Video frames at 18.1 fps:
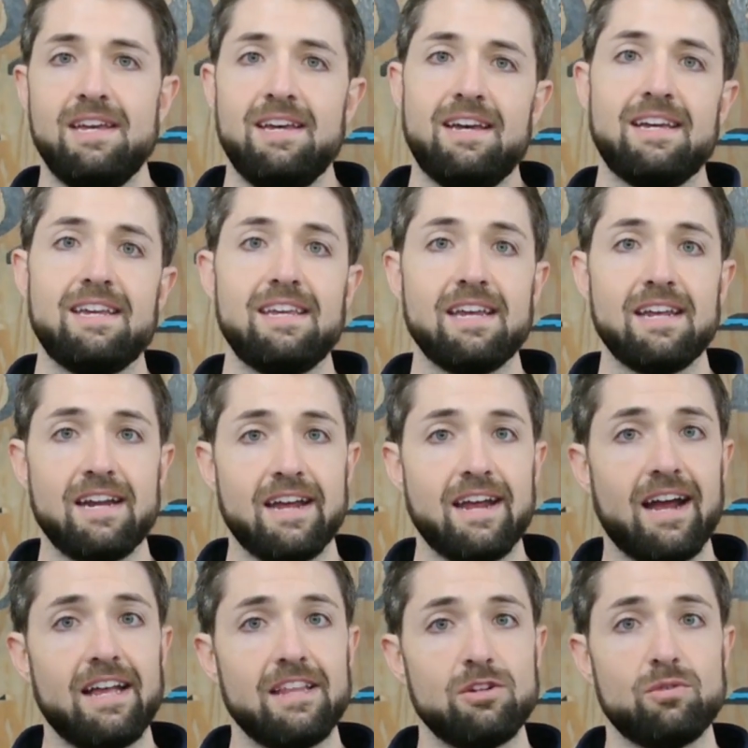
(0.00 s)
Again, I
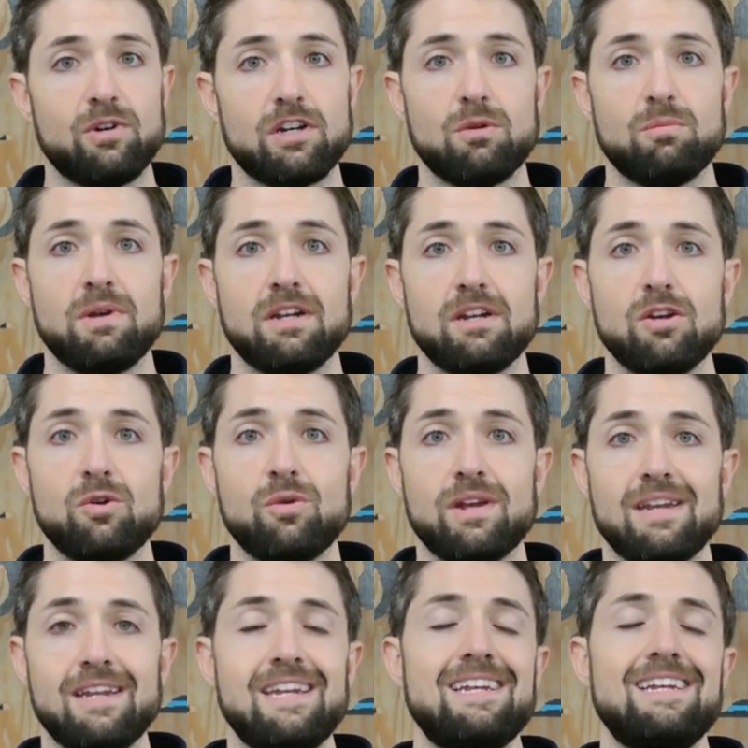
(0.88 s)
highly recommend
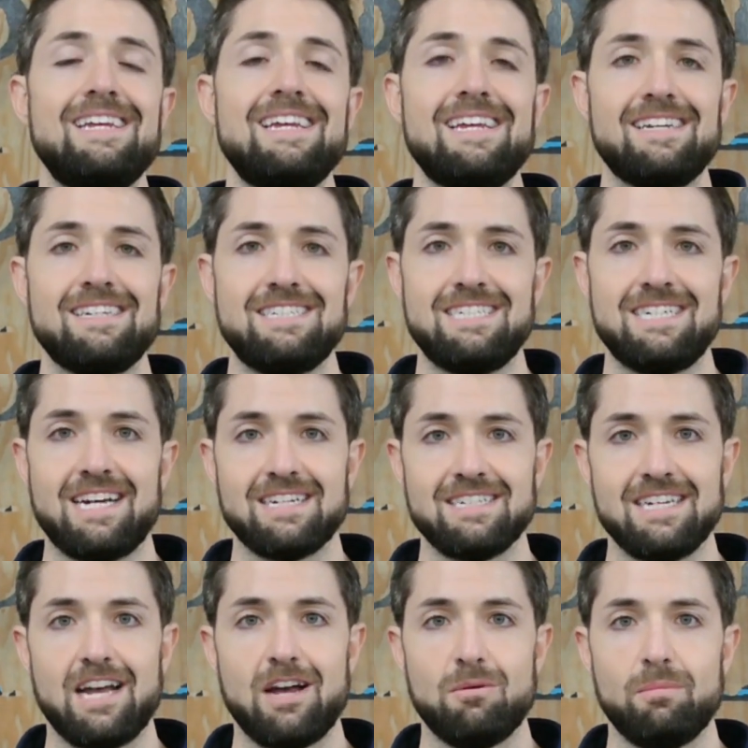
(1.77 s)
going to get checked
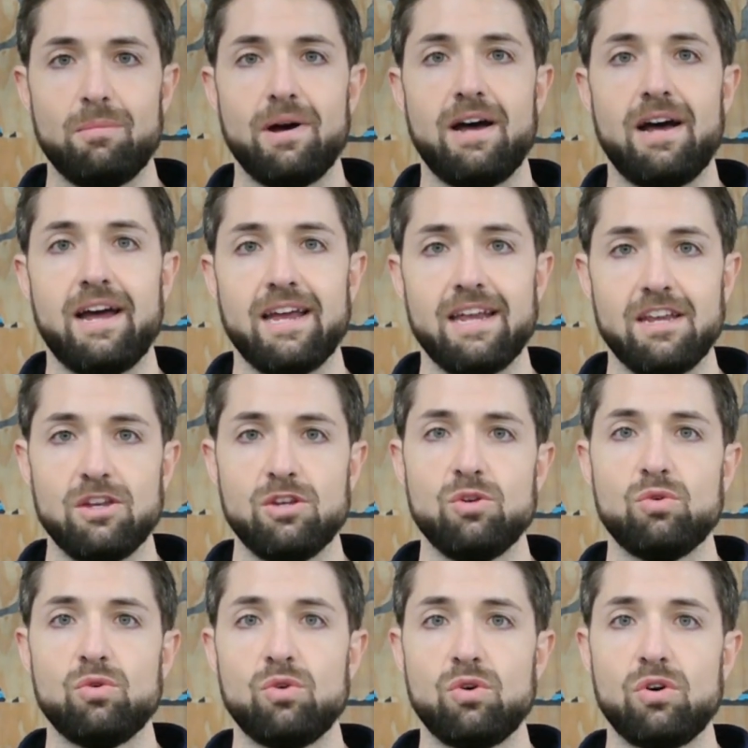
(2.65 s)
out by
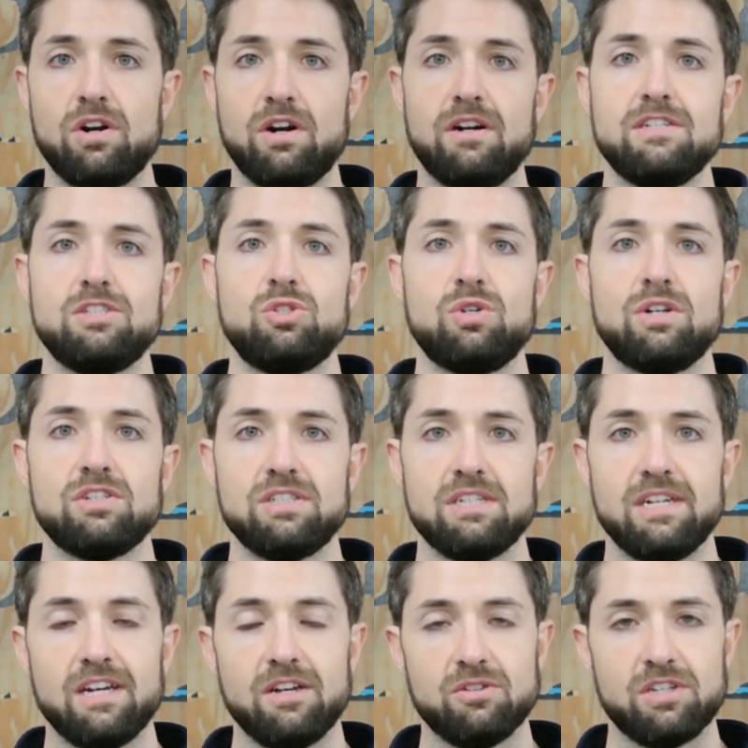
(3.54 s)
your trusted
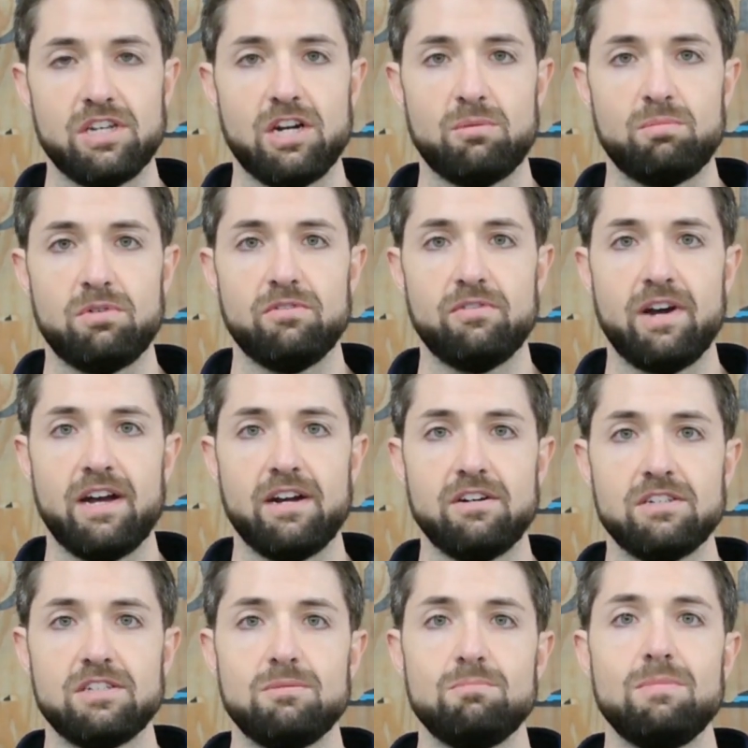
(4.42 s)
healthcare
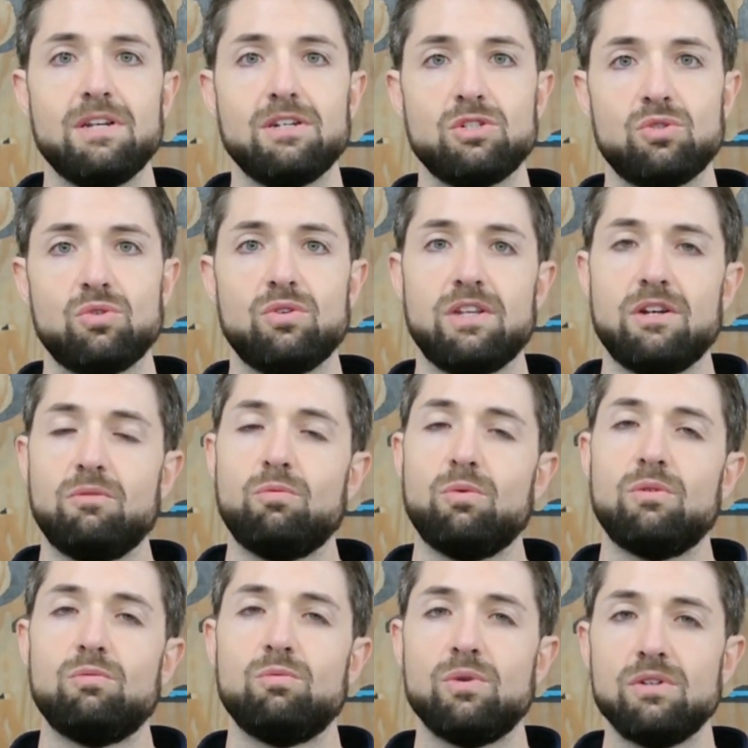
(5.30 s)
provider to make sure that
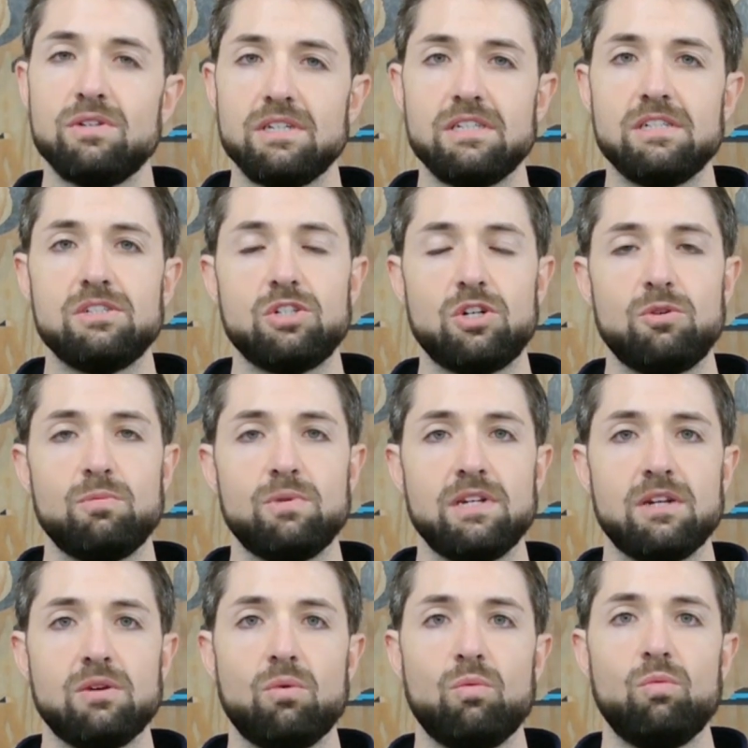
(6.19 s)
we're really
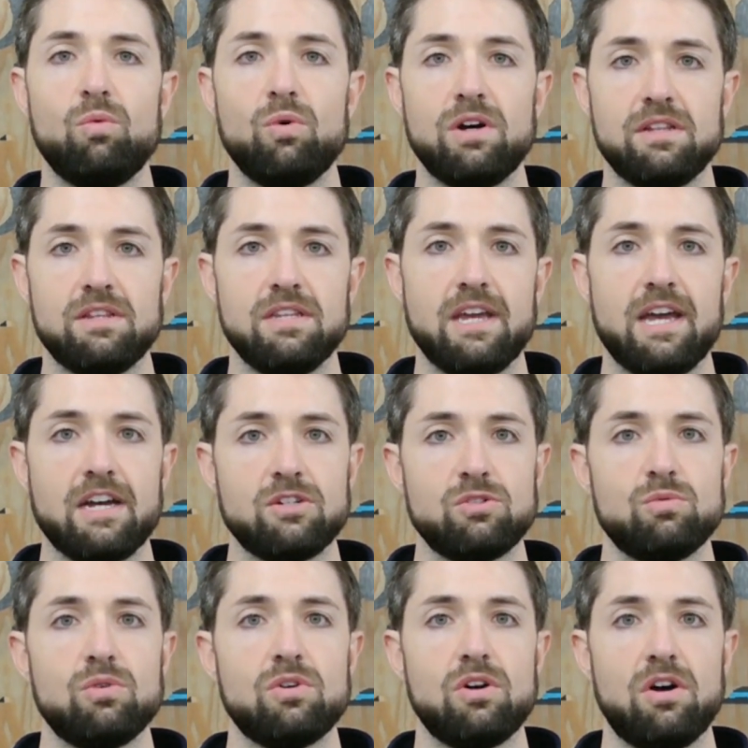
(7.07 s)
determining what the
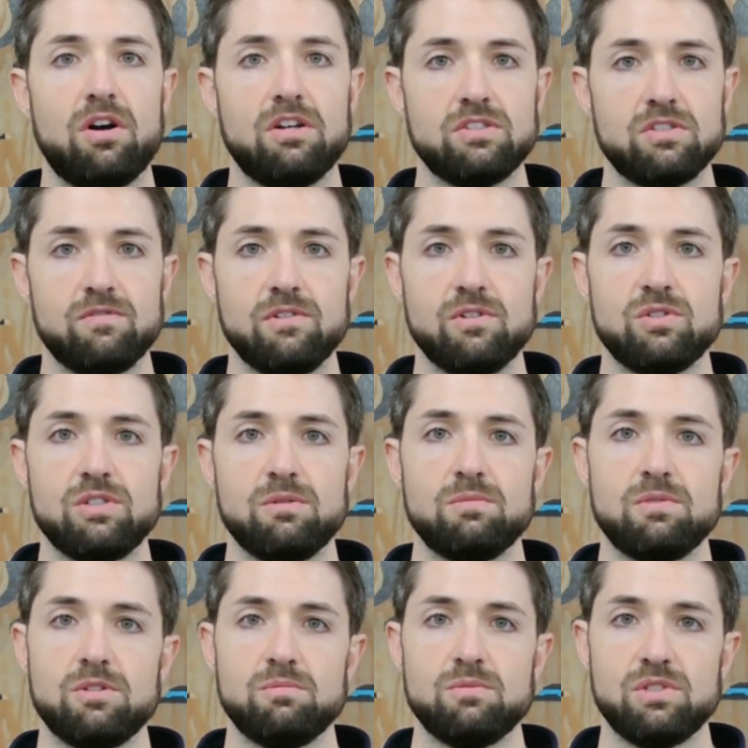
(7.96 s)
actual cause of your
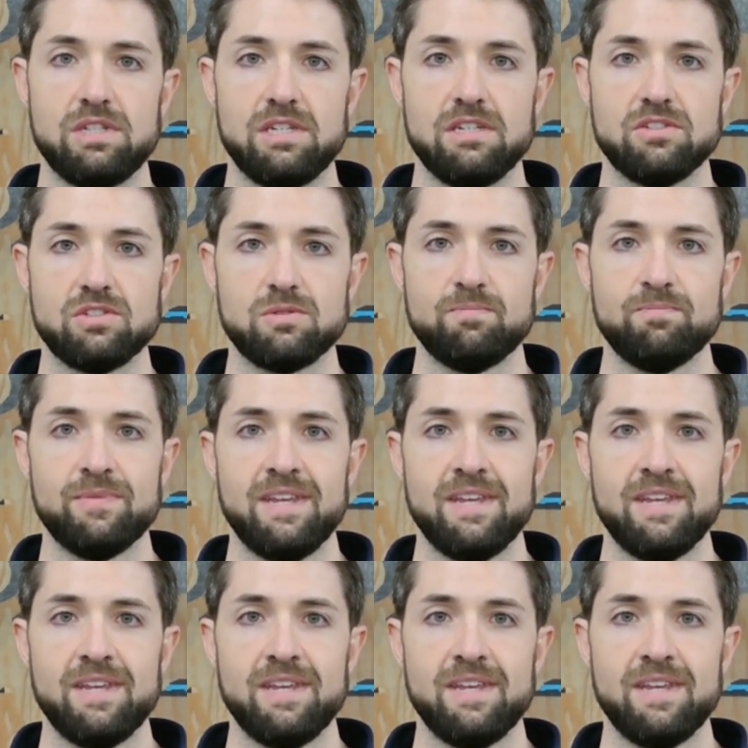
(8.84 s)
symptoms is.